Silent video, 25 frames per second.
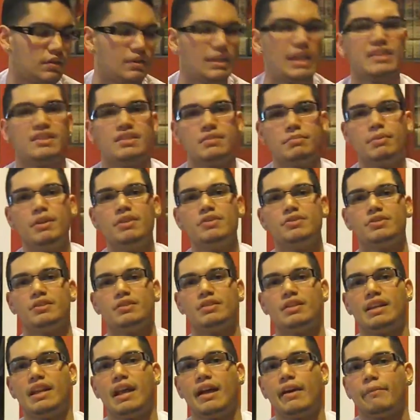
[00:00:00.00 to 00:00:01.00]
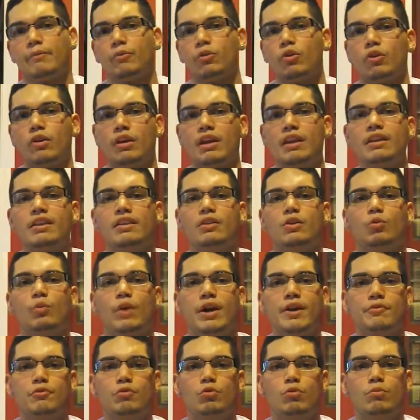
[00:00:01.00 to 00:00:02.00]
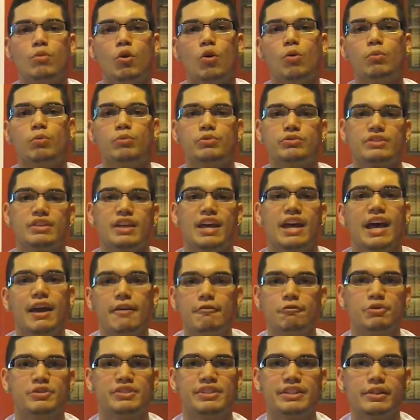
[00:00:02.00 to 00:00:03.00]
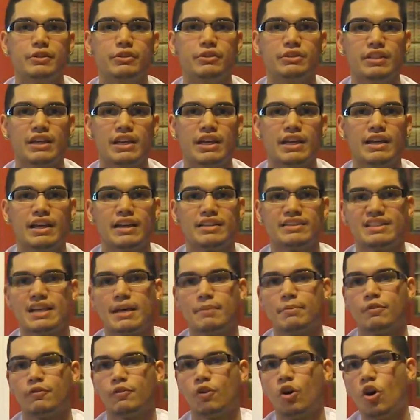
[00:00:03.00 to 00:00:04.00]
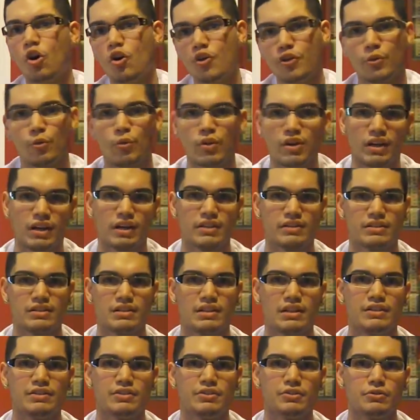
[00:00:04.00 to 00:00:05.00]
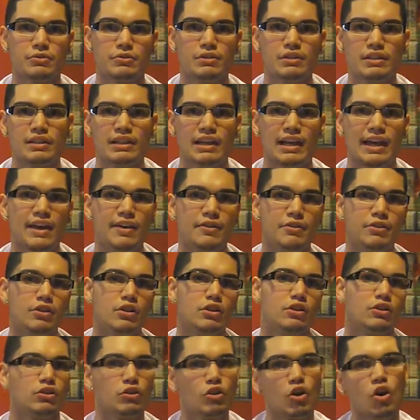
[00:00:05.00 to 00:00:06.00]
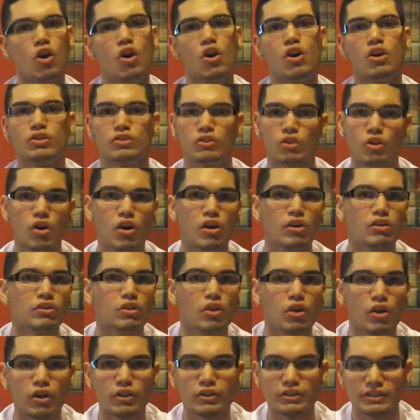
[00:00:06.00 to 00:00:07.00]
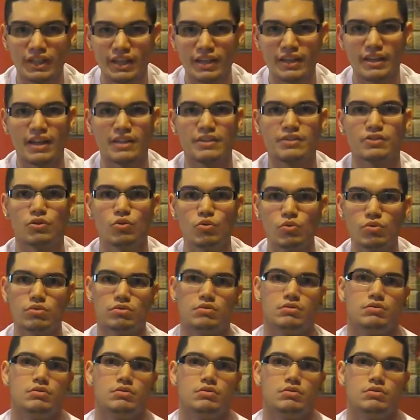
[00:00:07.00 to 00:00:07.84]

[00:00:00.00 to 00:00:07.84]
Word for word: Not to mention that I'm hitting the weight room almost every single day on top of all the workouts that I do and the long, long, long day at school.